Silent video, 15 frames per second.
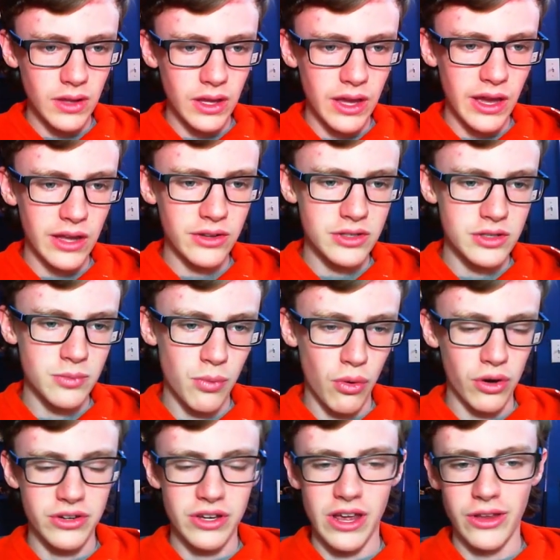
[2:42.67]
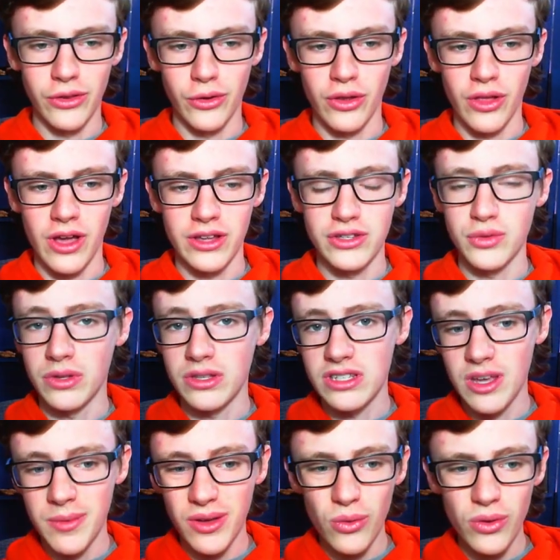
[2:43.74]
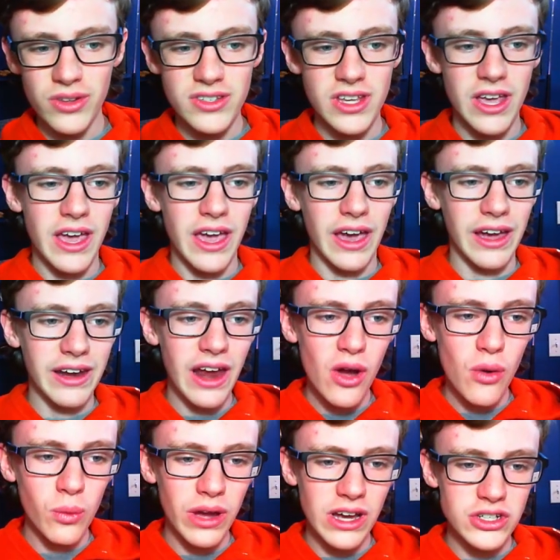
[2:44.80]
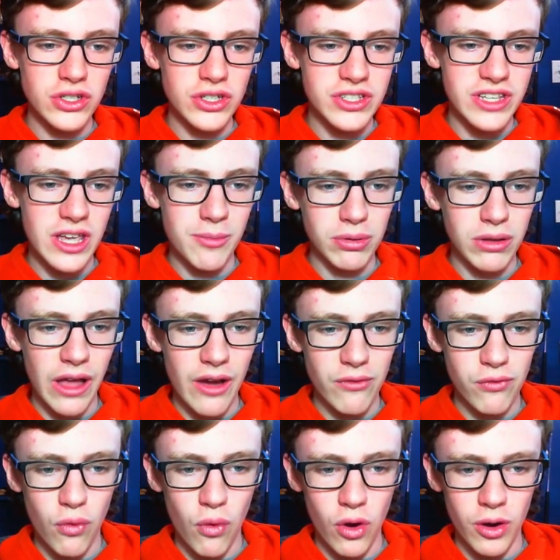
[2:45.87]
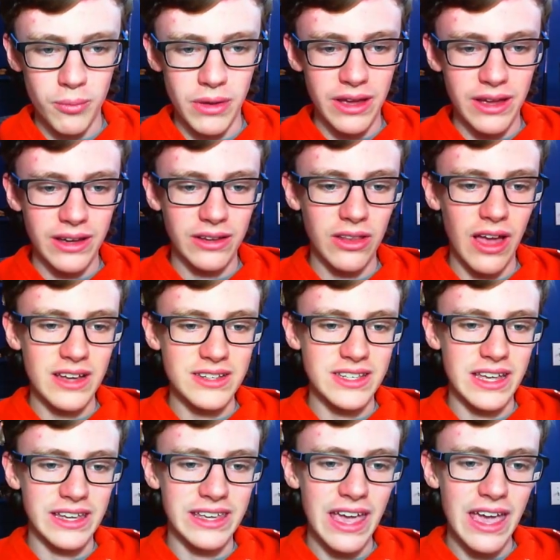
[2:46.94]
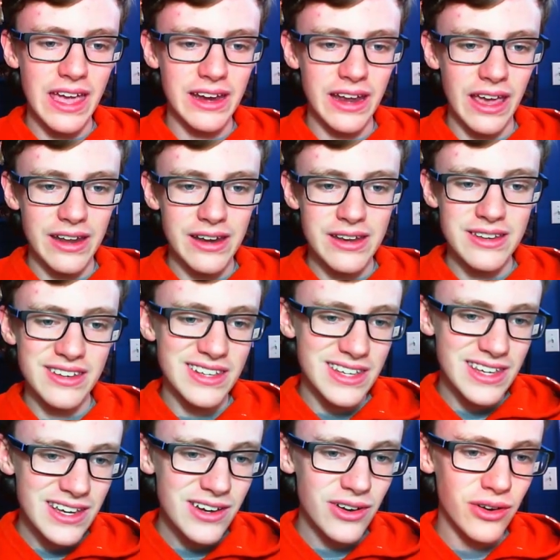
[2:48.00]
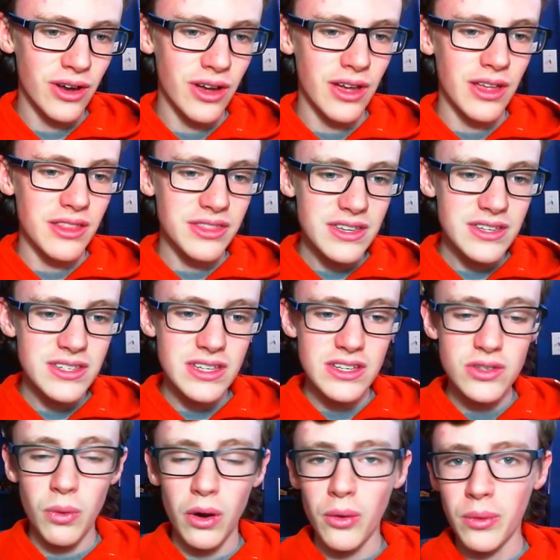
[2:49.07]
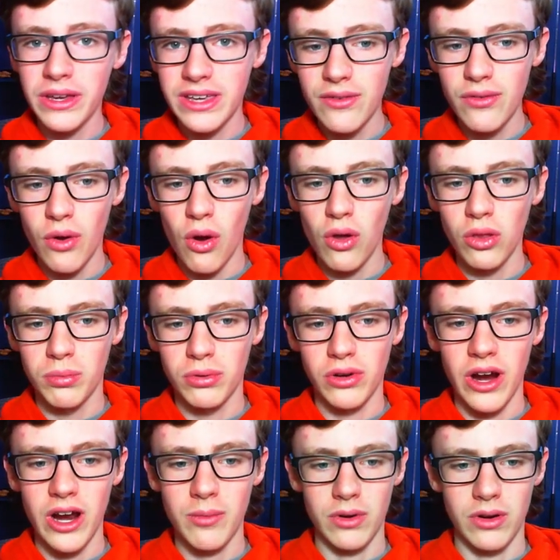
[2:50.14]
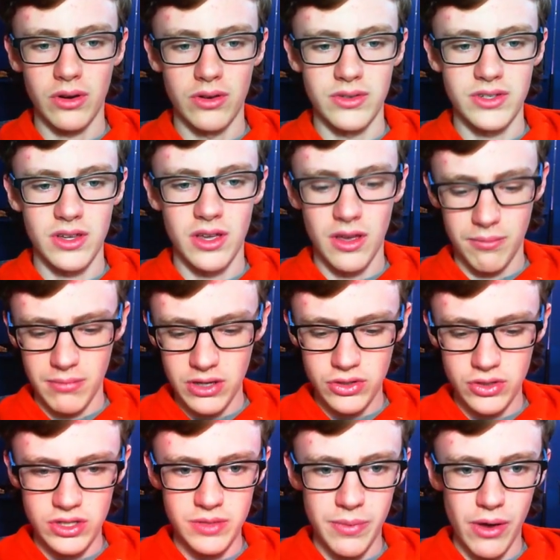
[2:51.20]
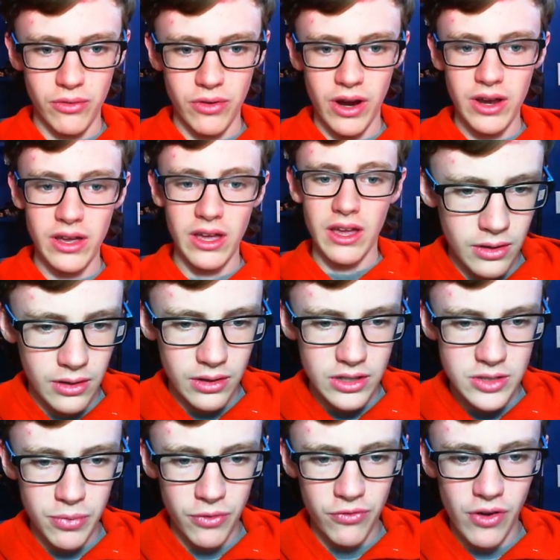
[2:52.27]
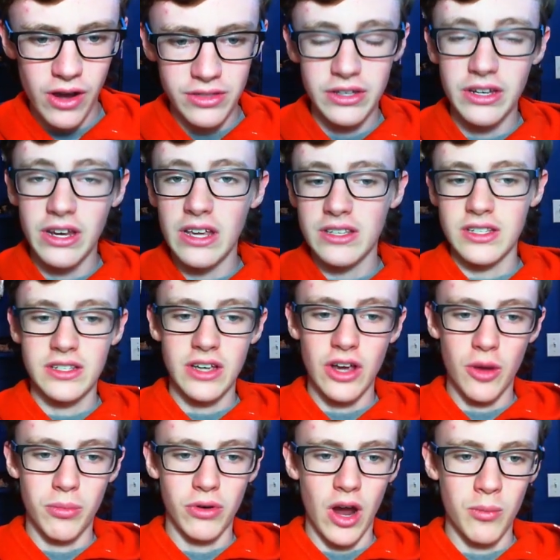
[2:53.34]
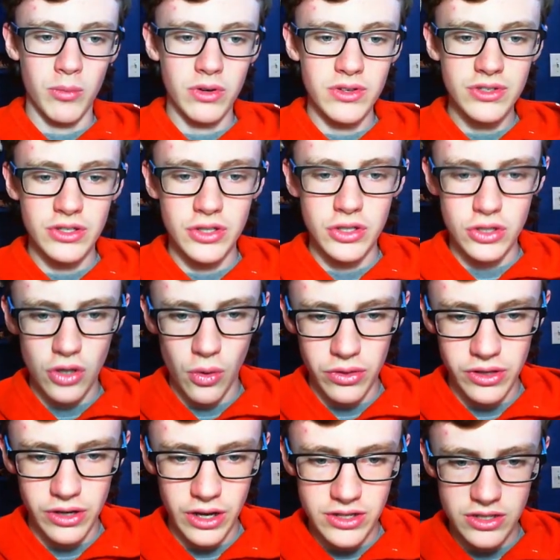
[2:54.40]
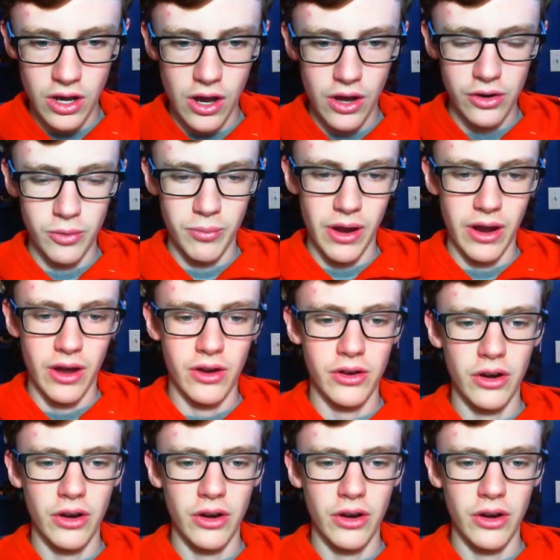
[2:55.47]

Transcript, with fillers: And it's important to end their lines with semicolons. And now we actually say platform class again, and in here this is where we give it all the parameters. Make sure it's spelled right. Let's provide the necessary parameters. Let's just go with a nice 100 by 100.